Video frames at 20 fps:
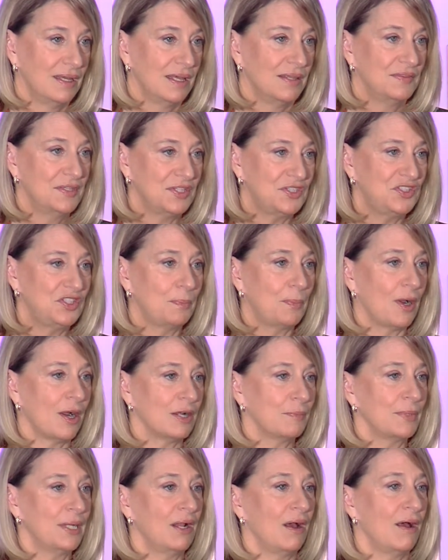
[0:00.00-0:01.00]
This
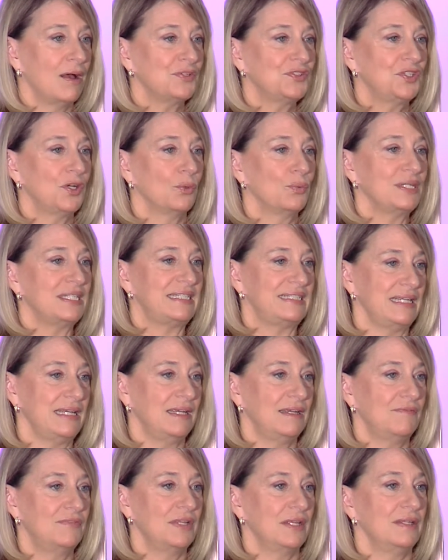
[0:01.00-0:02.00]
department also
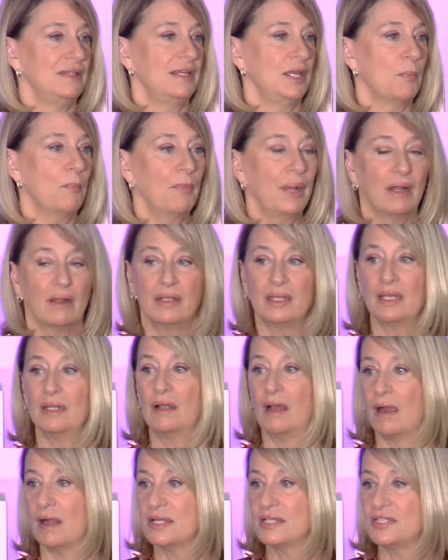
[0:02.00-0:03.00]
received the American
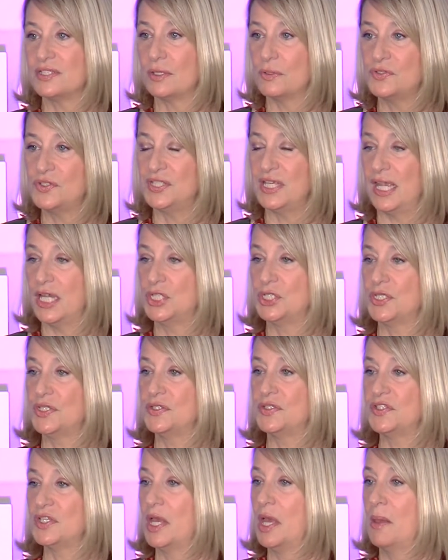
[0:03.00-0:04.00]
Heart
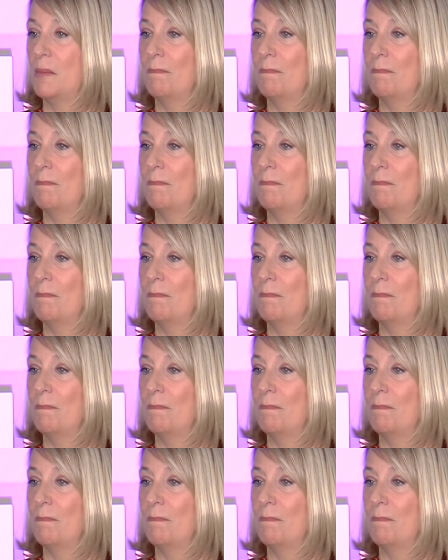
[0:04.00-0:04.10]
Association's